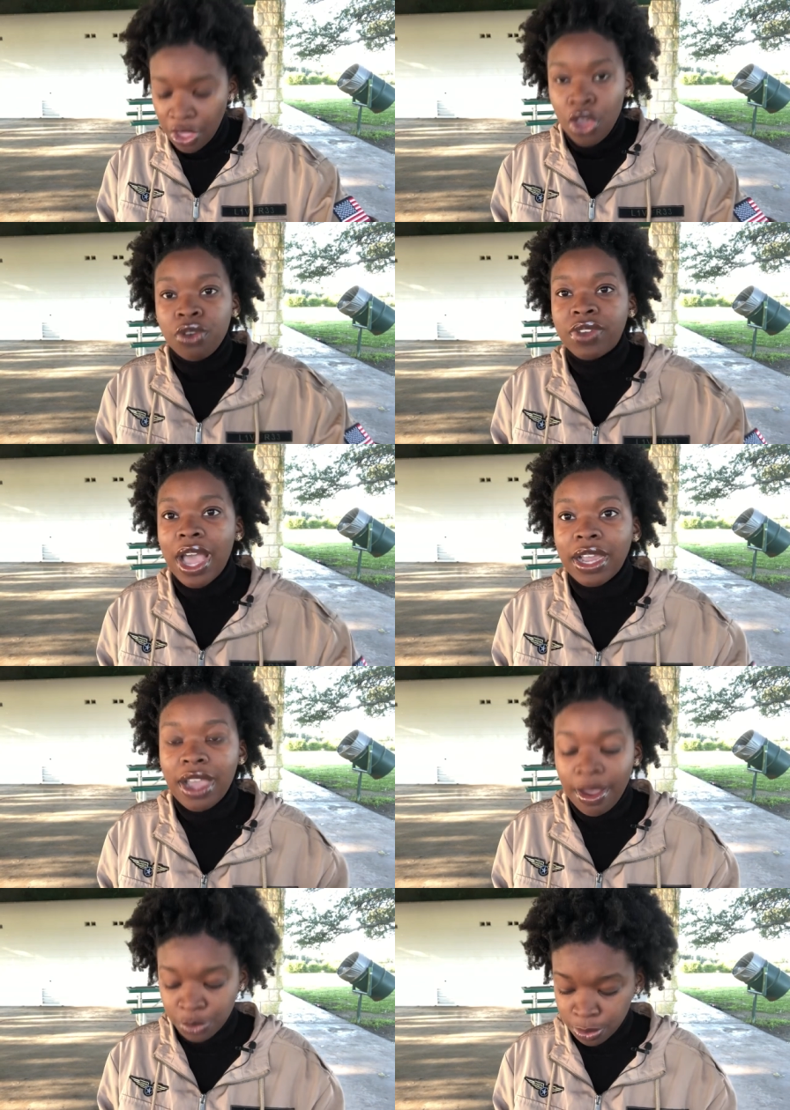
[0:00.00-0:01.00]
who've gotten
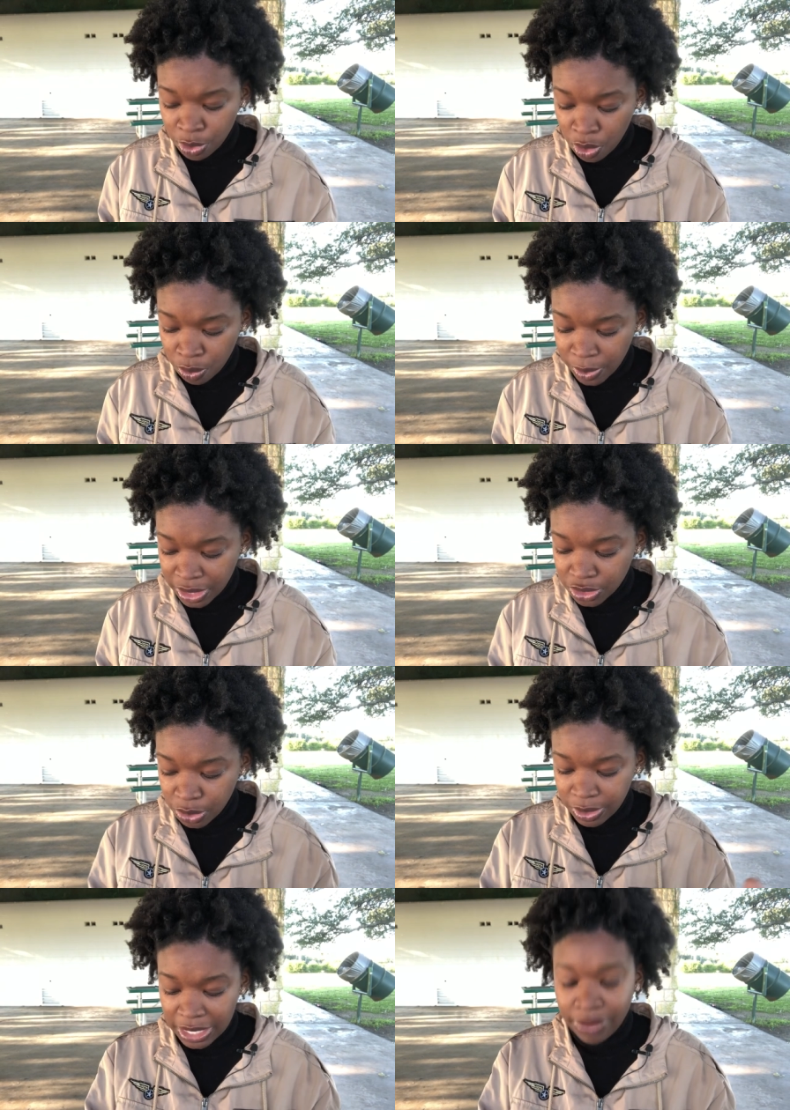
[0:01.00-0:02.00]
comfortable with
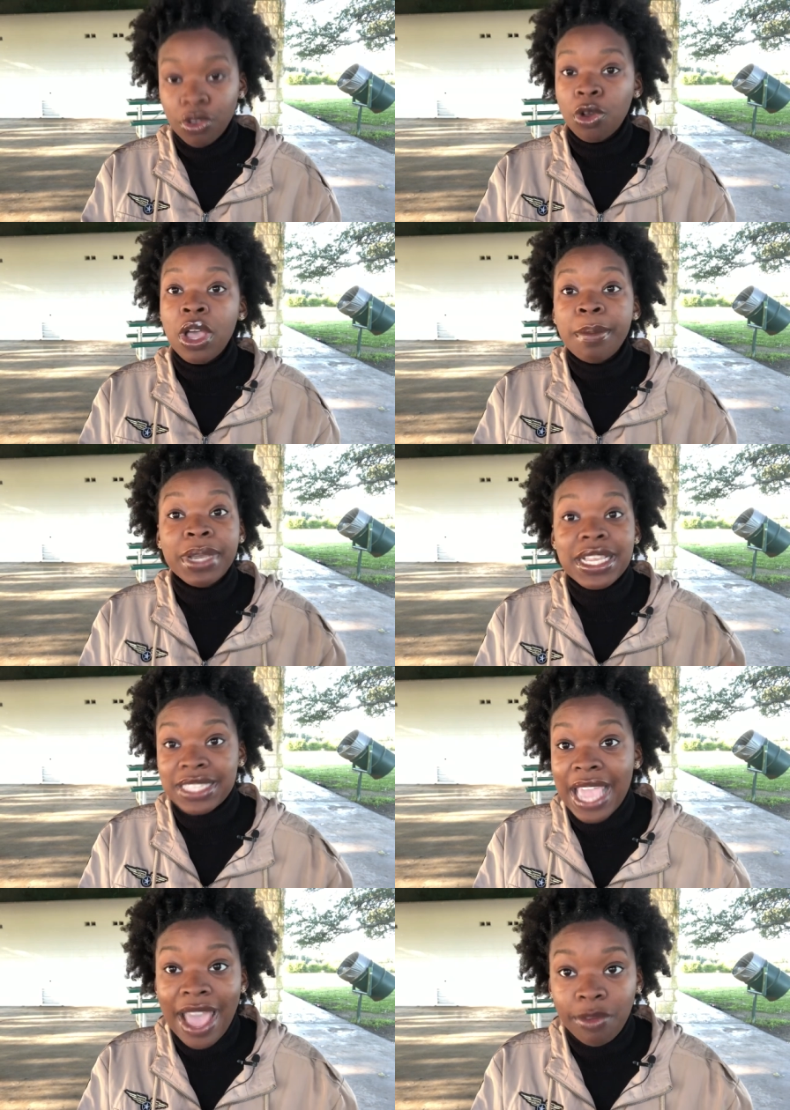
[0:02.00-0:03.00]
doing evil because they
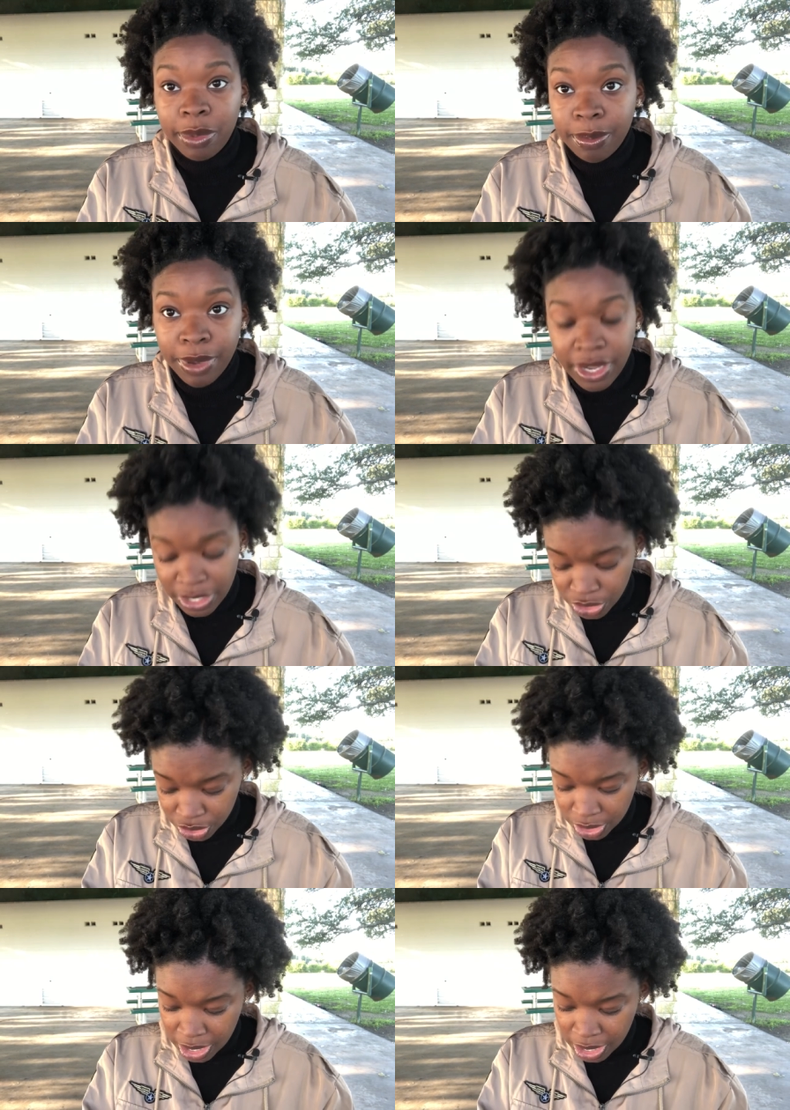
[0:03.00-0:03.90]
haven't been punished.